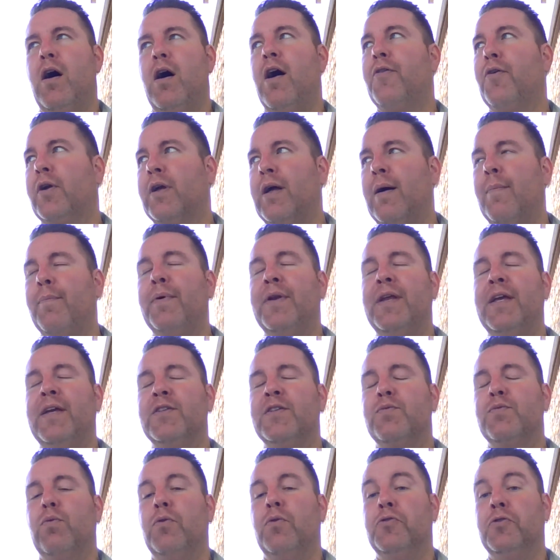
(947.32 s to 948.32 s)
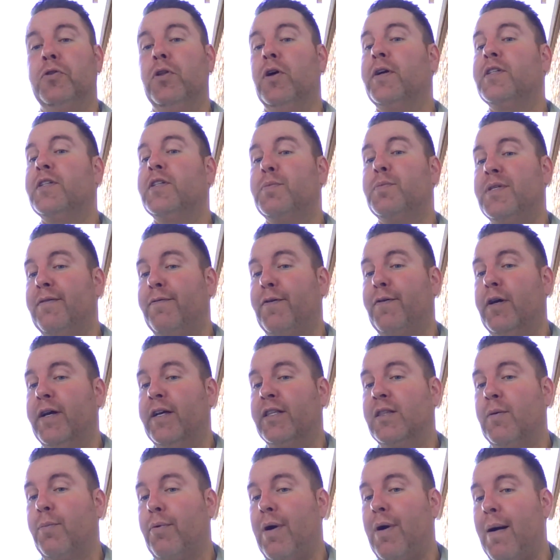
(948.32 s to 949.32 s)
Other companies will look specifically
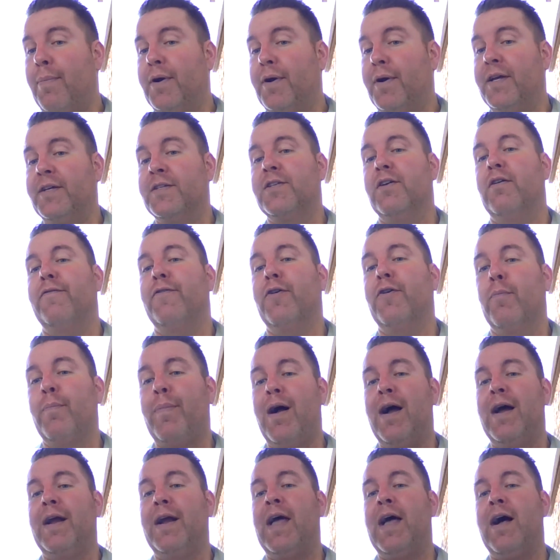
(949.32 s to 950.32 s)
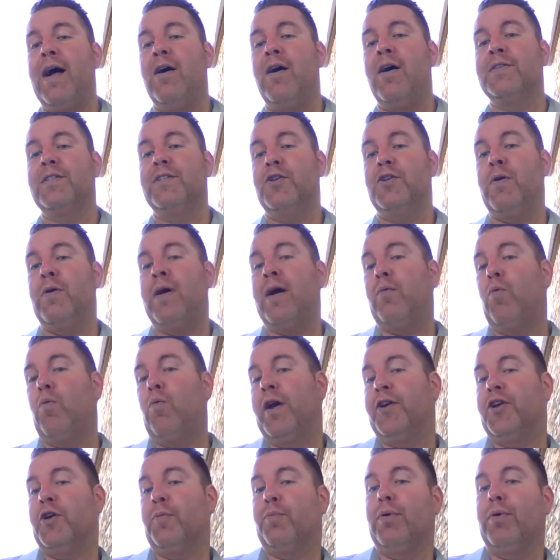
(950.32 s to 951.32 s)
at the property. So if you're buying a house and you had
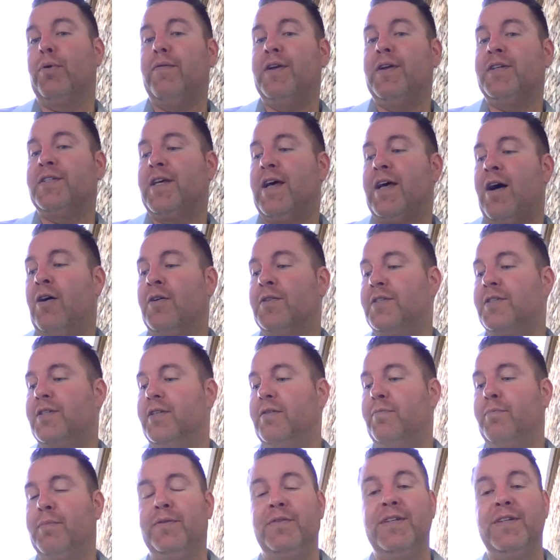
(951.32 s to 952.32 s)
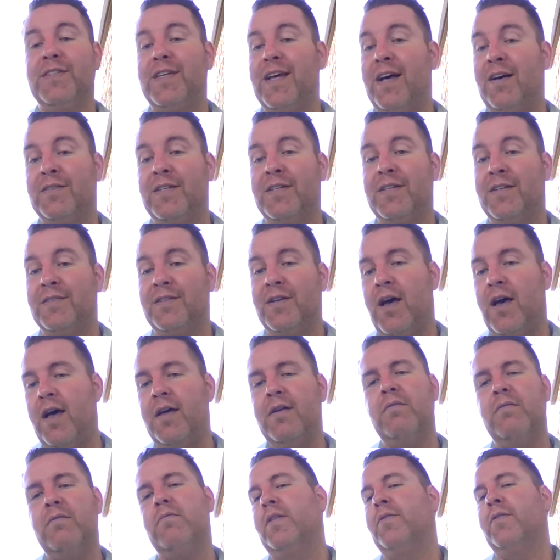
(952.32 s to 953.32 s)
one in your previous house, but this house has
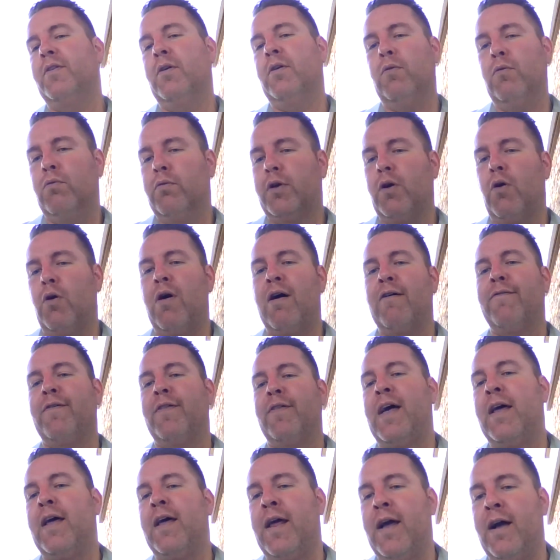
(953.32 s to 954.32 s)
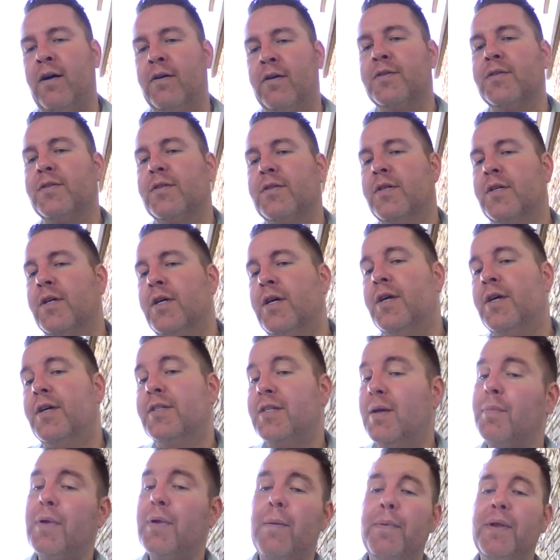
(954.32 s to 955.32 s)
none, then they'll go off of that house.
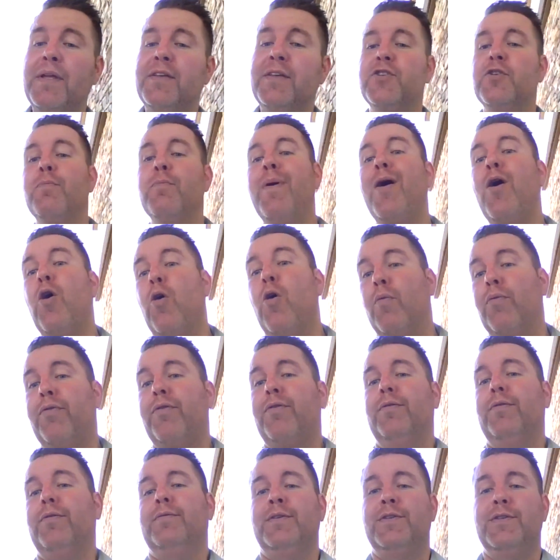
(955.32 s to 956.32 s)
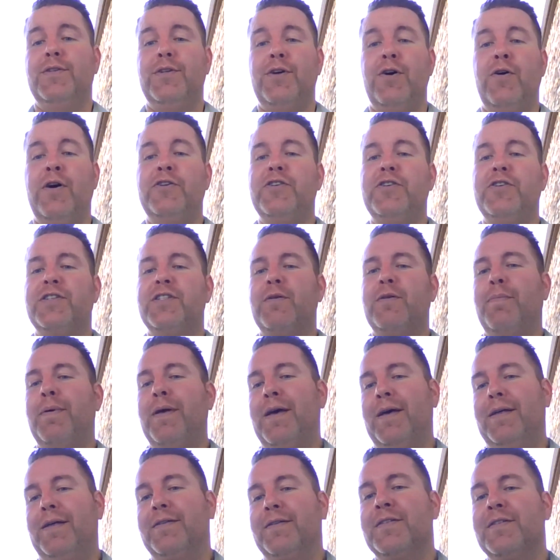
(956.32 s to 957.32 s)
Some companies do both. So it just
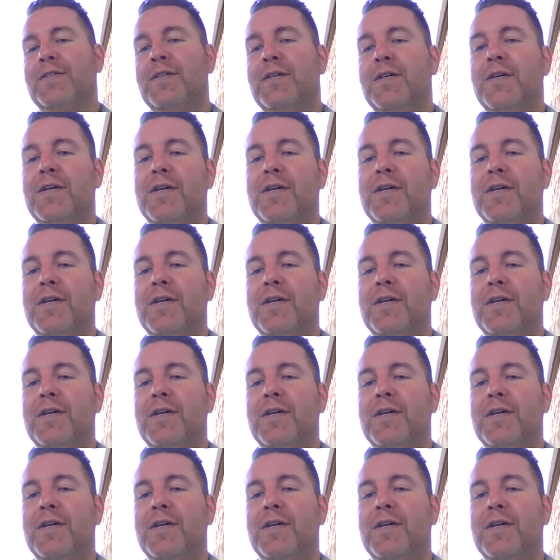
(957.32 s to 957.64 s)
depends.